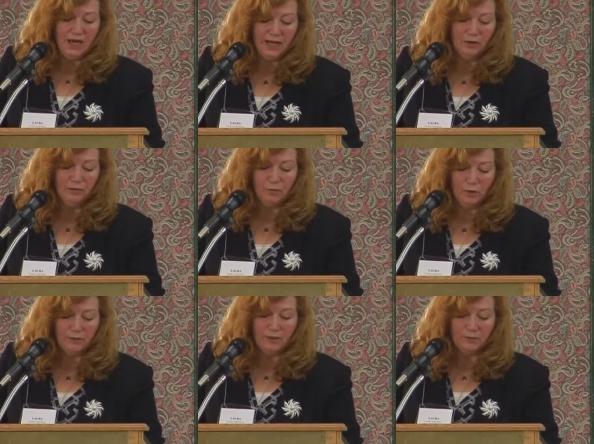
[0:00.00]
hired
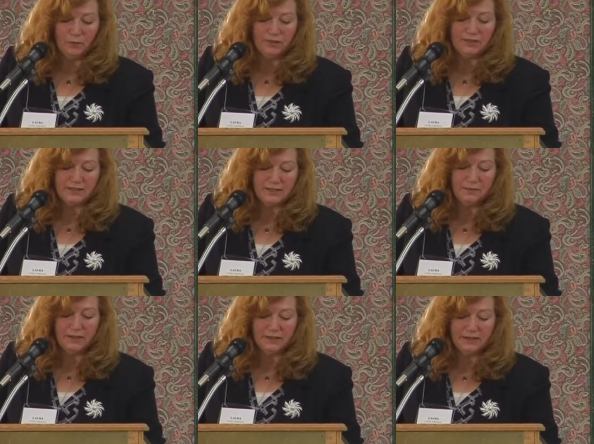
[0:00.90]
more people with
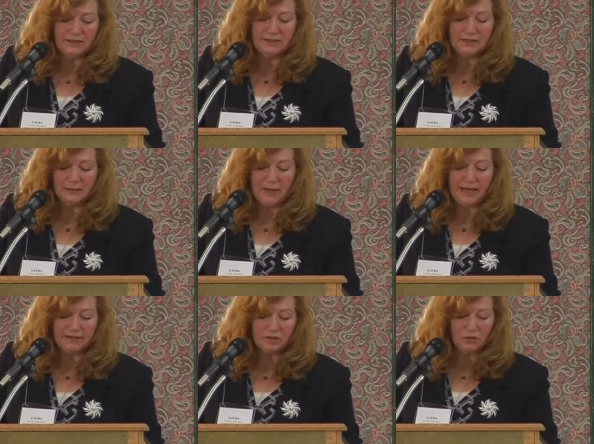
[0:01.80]
disabilities in the
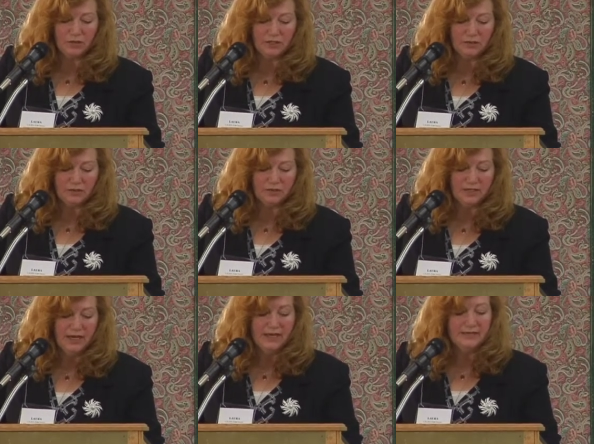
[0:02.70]
past three years
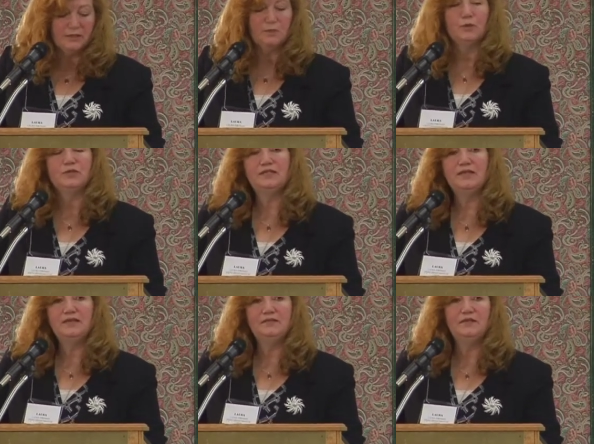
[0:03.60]
is a
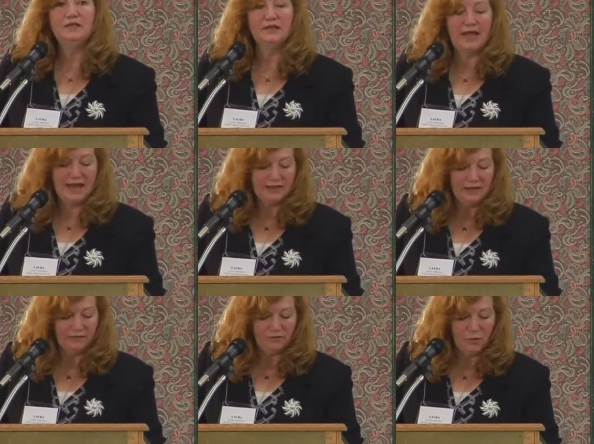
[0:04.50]
perceived
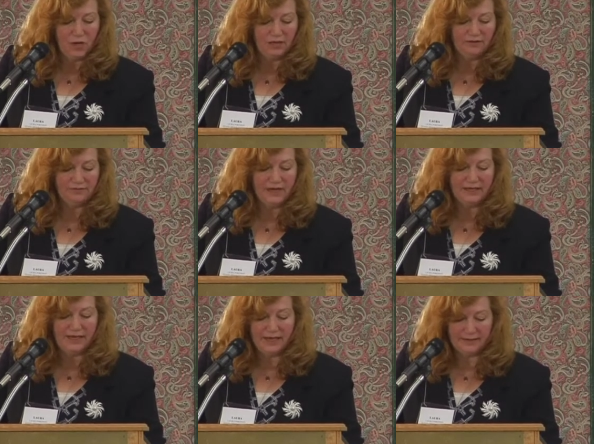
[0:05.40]
lack of
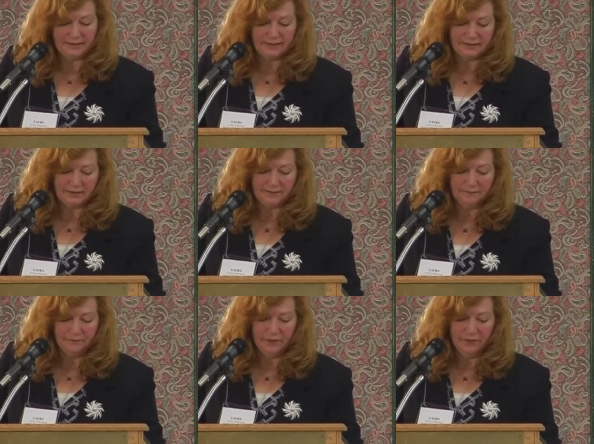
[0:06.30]
qualified candidates.